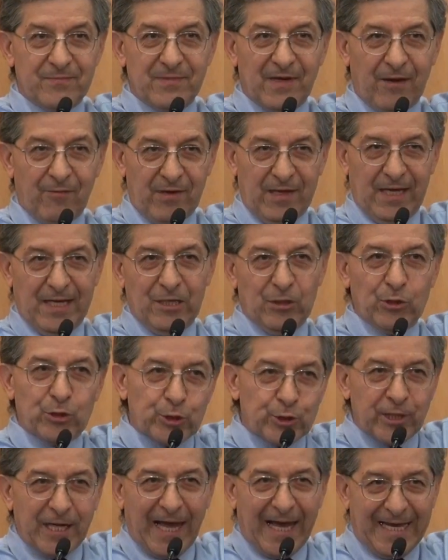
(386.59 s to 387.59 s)
Everything
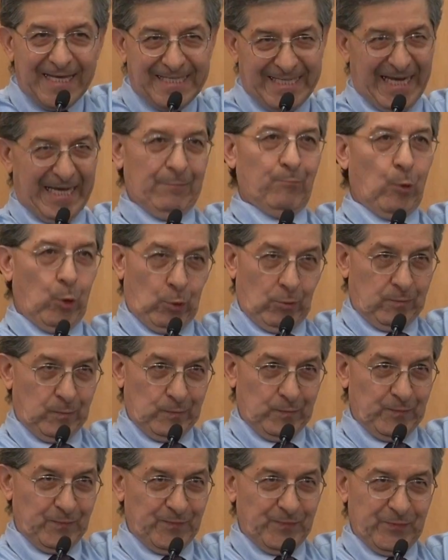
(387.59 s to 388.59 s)
looks like a table,
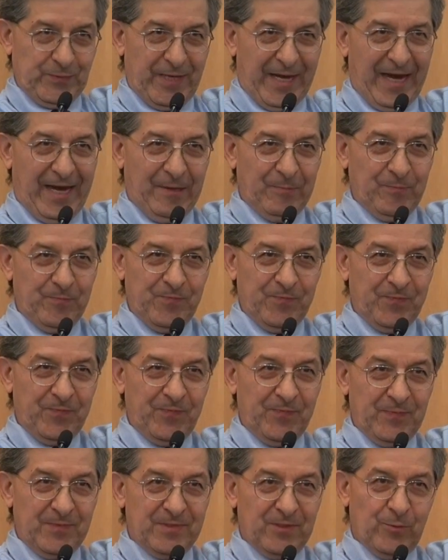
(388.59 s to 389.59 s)
okay?
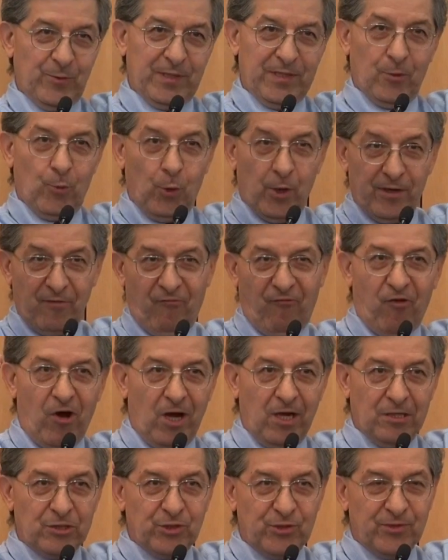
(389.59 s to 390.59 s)
So when the water
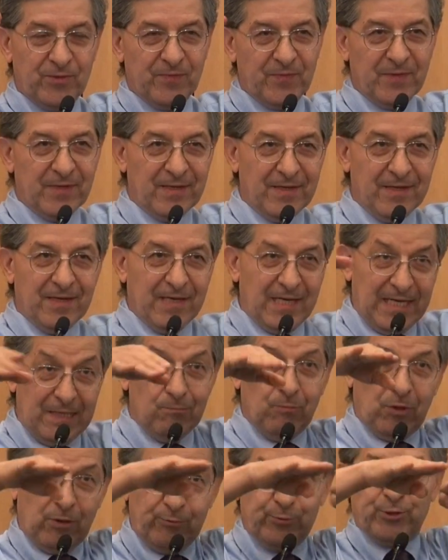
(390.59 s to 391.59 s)
falls, it
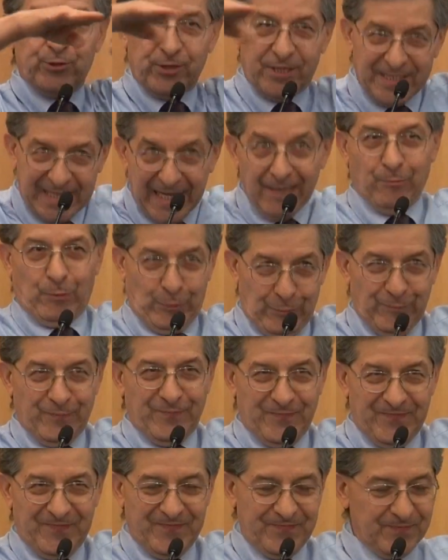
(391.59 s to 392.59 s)
moves on the table.
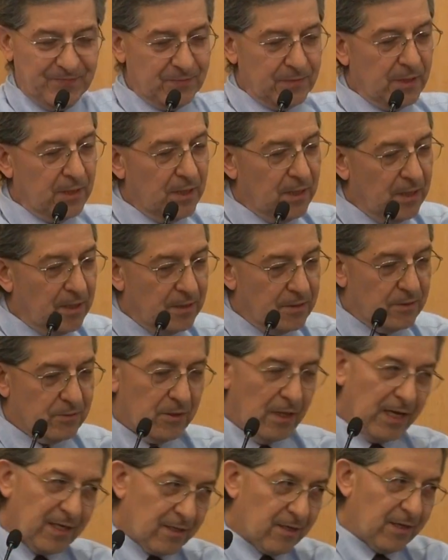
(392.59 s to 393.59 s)
So
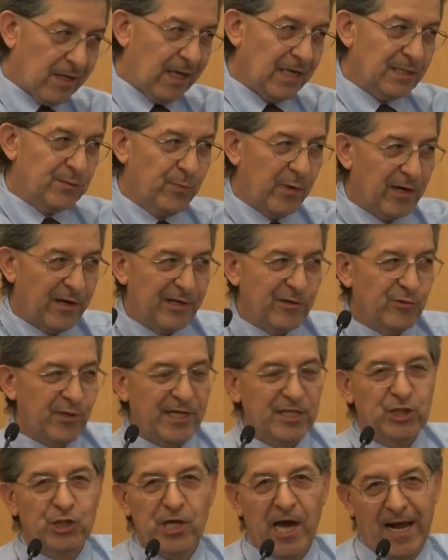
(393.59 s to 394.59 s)
that creates very
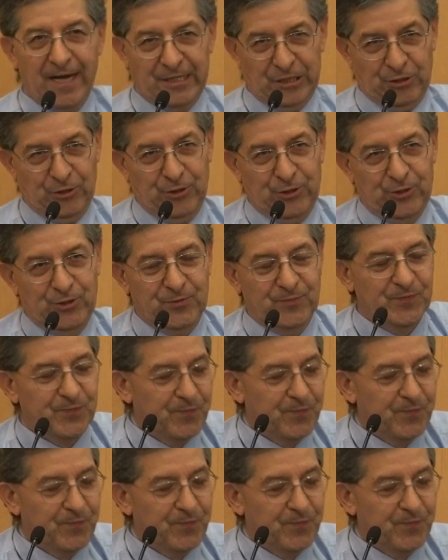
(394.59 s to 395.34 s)
unique challenges.